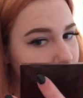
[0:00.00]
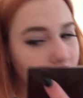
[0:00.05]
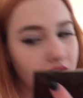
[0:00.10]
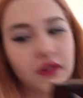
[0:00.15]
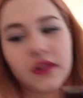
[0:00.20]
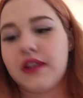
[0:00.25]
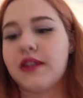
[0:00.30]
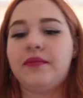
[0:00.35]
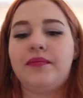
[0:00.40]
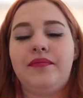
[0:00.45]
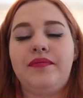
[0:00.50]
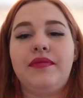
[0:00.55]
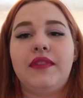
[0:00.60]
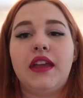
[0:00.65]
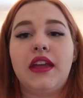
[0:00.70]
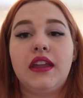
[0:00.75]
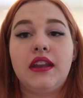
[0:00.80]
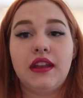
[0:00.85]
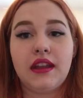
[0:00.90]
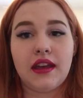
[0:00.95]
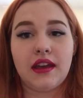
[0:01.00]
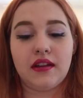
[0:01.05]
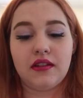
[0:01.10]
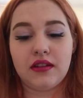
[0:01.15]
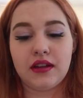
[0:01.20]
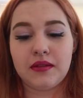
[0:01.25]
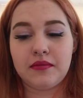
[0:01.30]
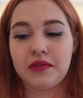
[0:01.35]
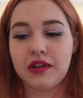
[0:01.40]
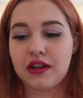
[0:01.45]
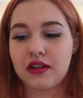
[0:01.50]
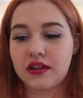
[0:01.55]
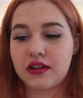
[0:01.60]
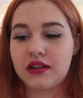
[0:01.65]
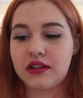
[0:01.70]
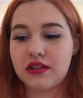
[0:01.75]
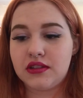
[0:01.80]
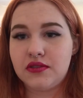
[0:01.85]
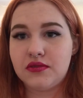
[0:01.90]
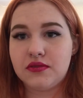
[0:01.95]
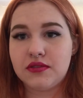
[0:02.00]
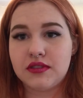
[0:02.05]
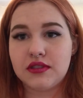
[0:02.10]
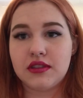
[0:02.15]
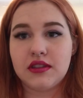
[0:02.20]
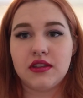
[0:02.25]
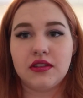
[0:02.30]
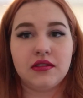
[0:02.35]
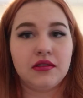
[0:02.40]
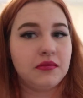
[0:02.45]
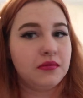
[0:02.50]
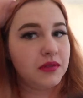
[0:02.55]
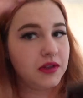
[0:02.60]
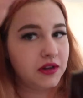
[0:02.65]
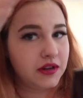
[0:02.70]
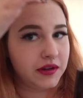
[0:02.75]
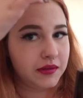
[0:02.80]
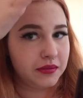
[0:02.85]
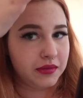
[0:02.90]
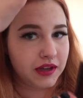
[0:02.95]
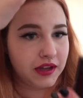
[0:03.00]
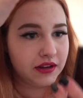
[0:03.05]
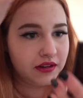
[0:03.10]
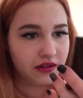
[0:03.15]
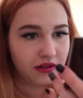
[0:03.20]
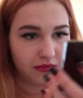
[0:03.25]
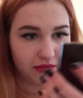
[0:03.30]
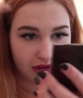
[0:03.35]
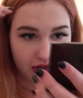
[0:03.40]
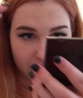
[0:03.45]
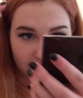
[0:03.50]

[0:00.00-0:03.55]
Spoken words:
Okay. And now I'm not going to use the beauty blender, but